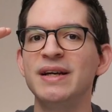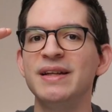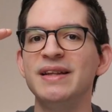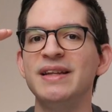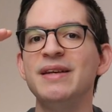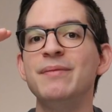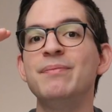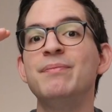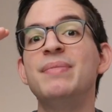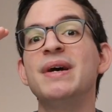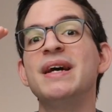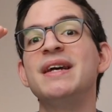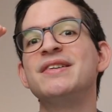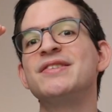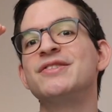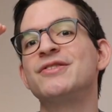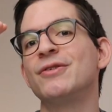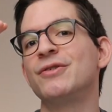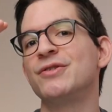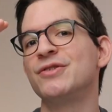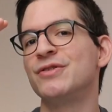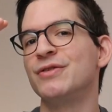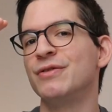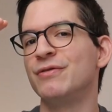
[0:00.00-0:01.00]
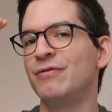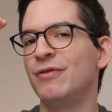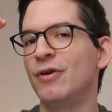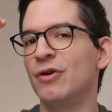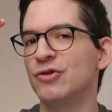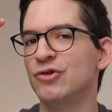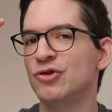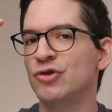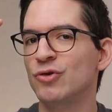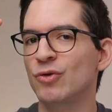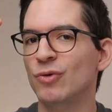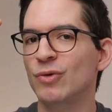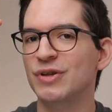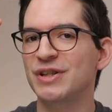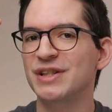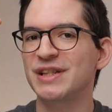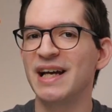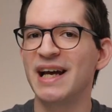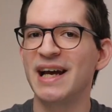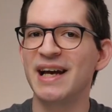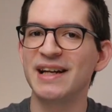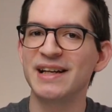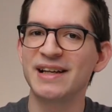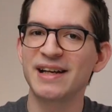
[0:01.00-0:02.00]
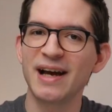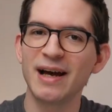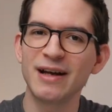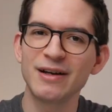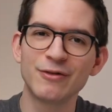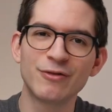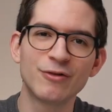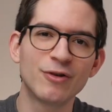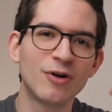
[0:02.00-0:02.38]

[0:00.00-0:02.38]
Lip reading: the bass starts to fall short and kind of